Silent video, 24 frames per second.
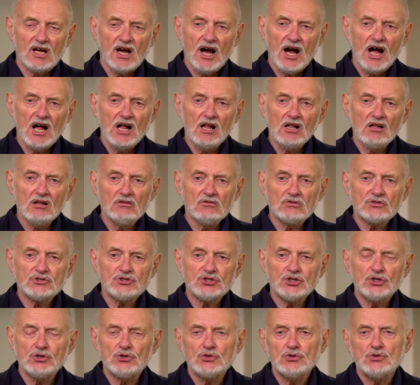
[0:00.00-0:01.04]
I'll
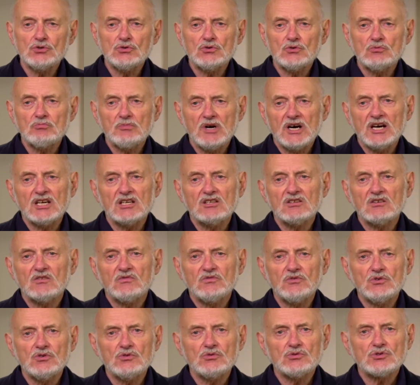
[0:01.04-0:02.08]
show you mine
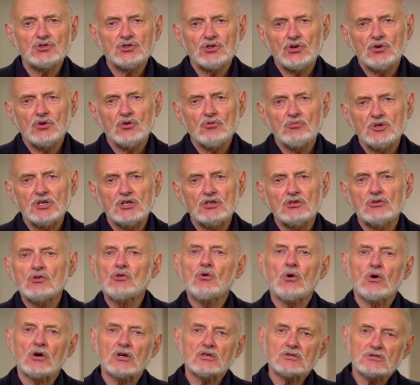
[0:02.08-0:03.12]
if you show me
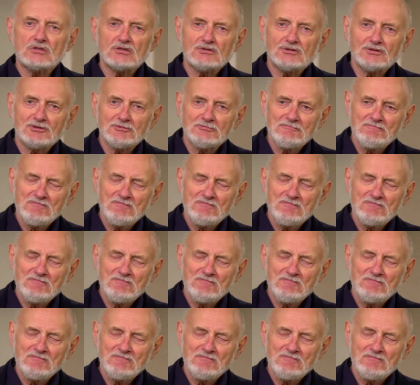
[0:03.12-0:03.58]
yours.